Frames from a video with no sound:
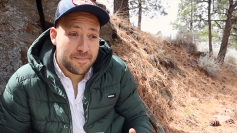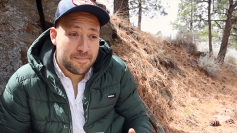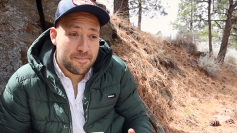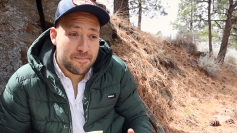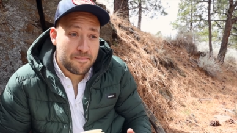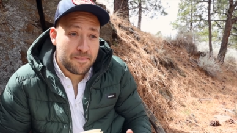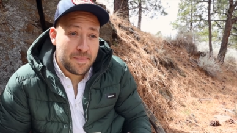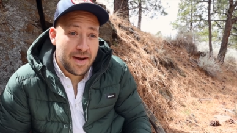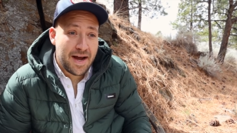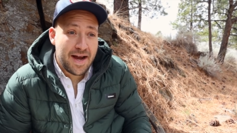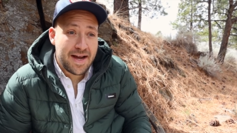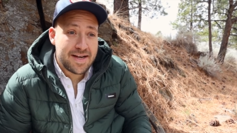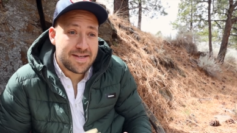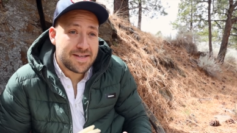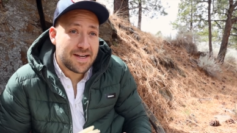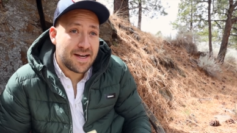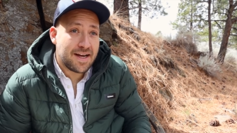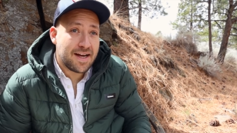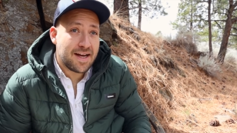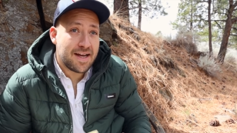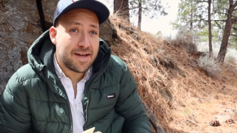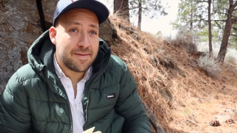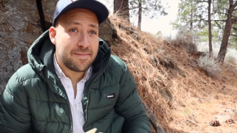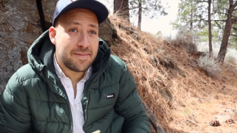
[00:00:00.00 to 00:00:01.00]
my
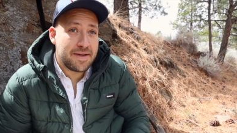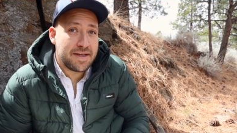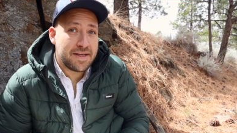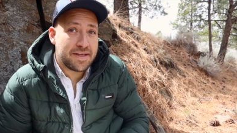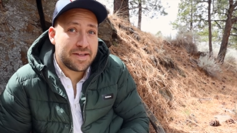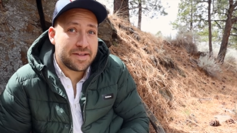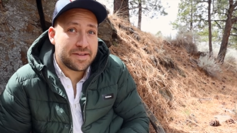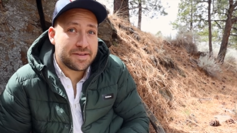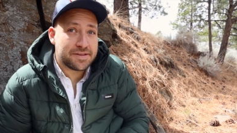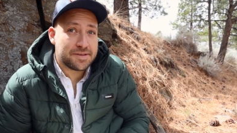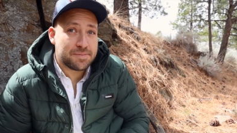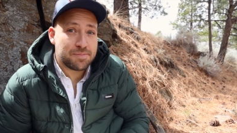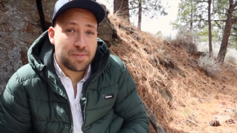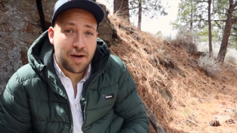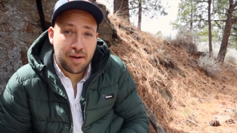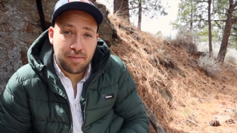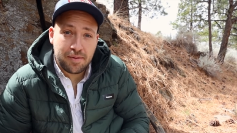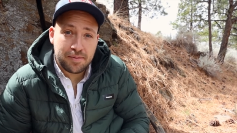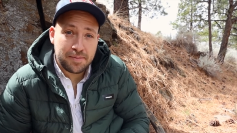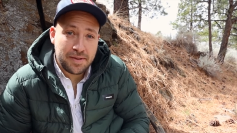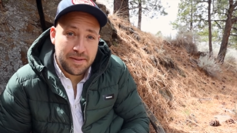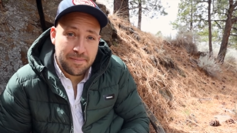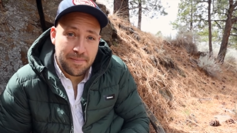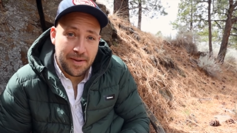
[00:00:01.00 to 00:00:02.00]
time is
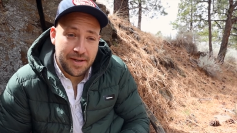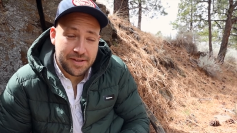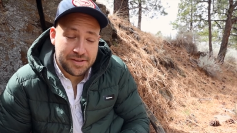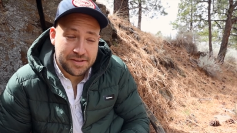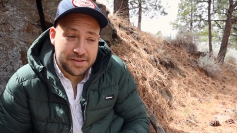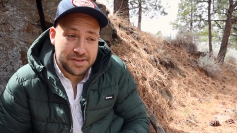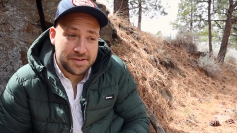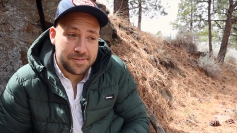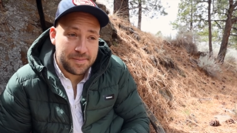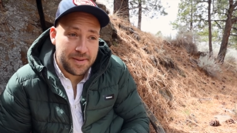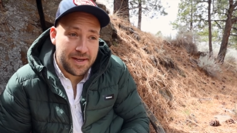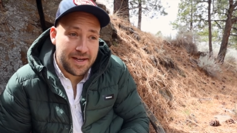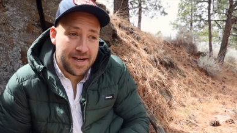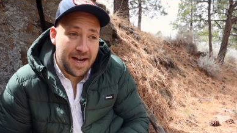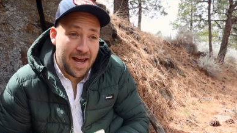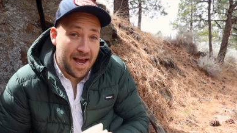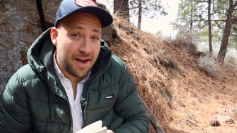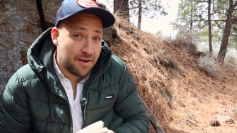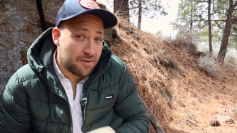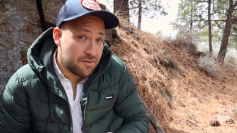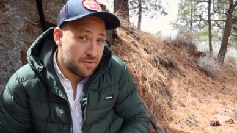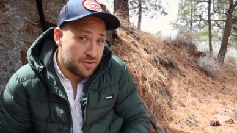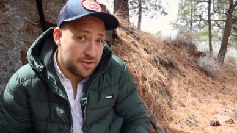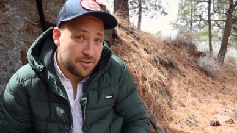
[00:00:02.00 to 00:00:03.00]
probably better spent
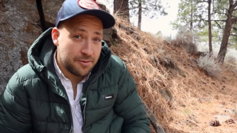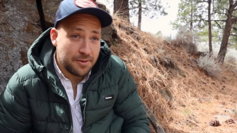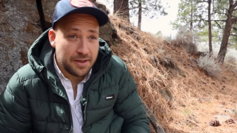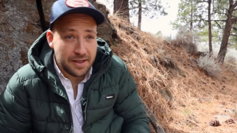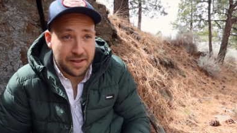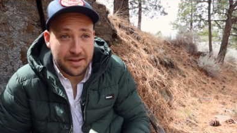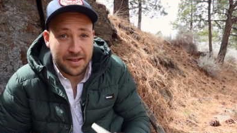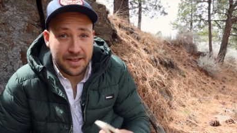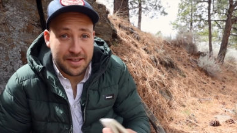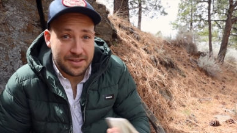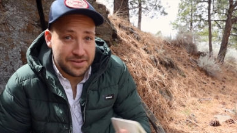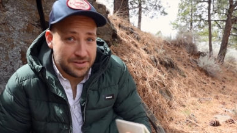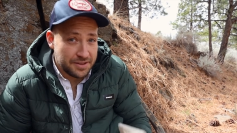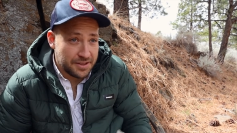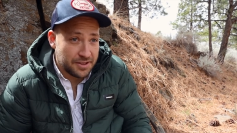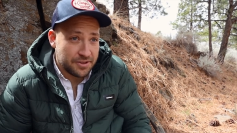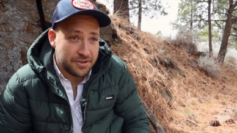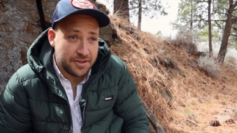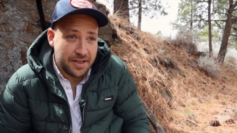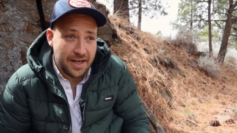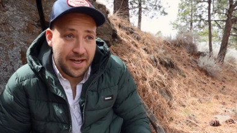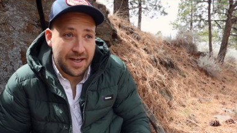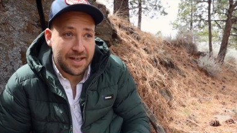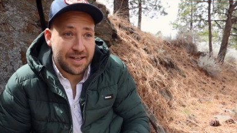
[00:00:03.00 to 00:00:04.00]
out doing things and
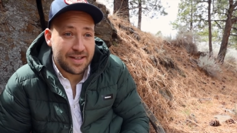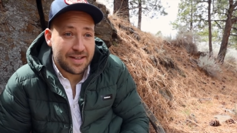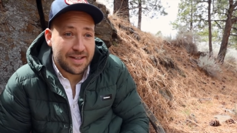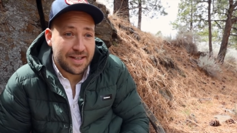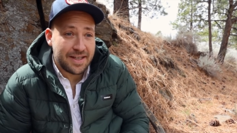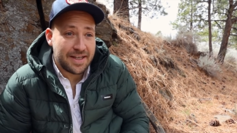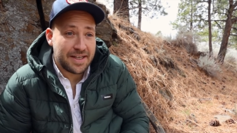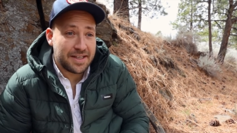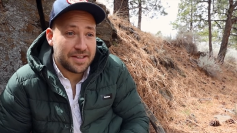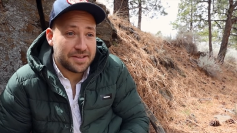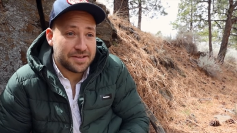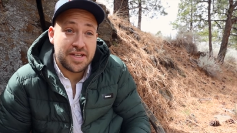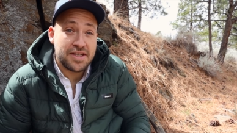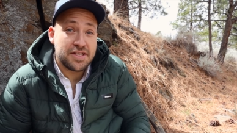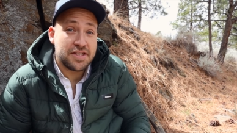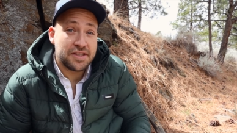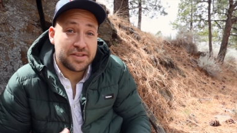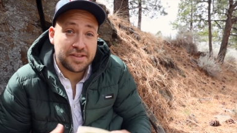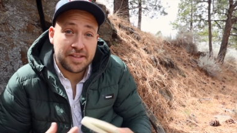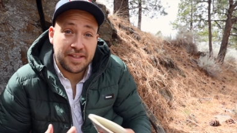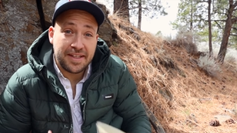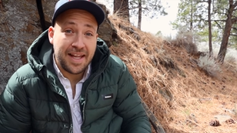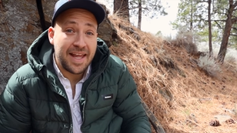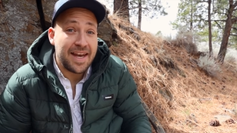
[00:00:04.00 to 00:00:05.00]
creating things and
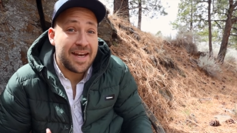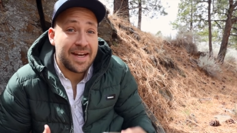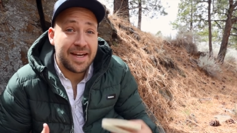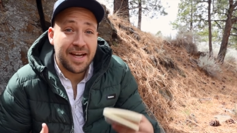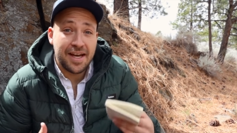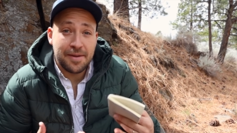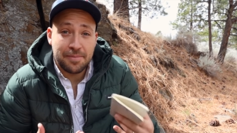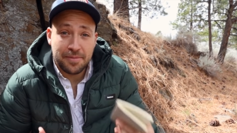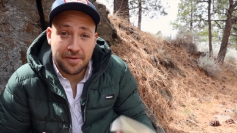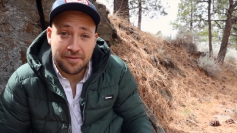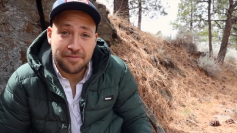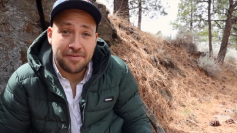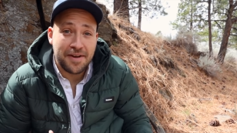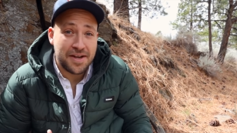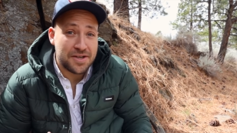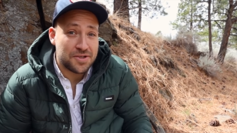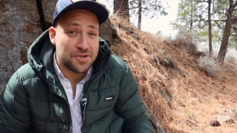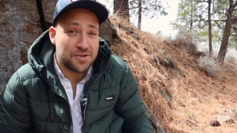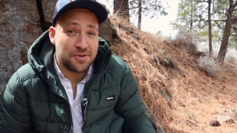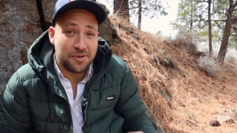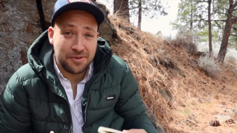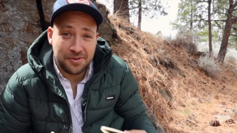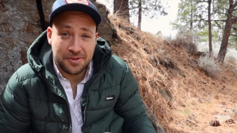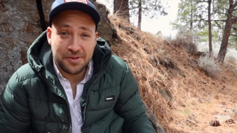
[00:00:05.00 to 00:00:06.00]
just letting a
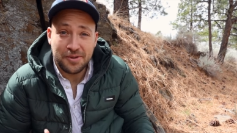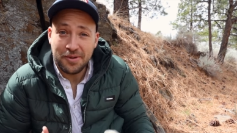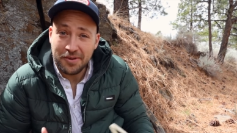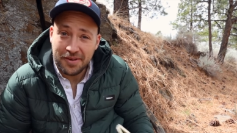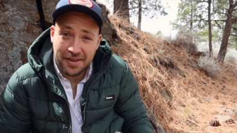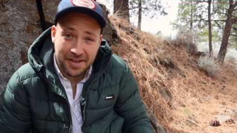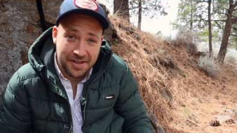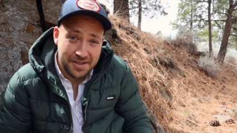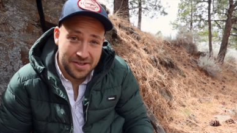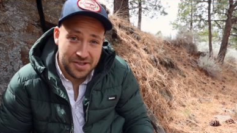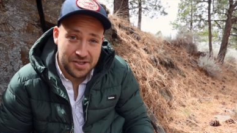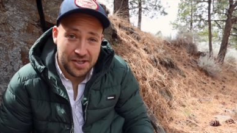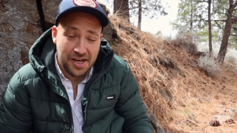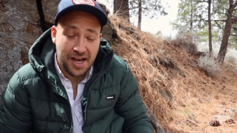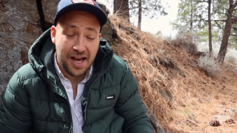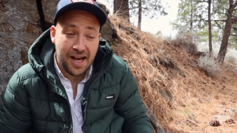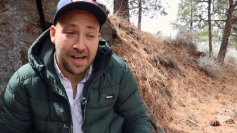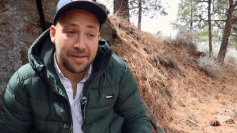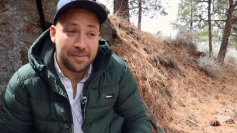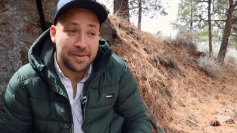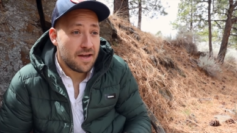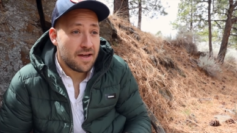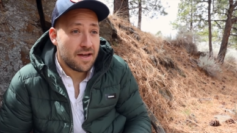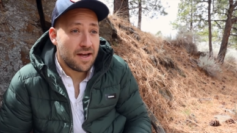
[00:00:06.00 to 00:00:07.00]
professional do their
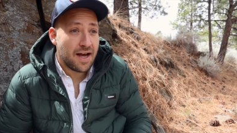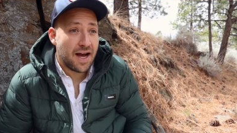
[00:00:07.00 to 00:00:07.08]
job.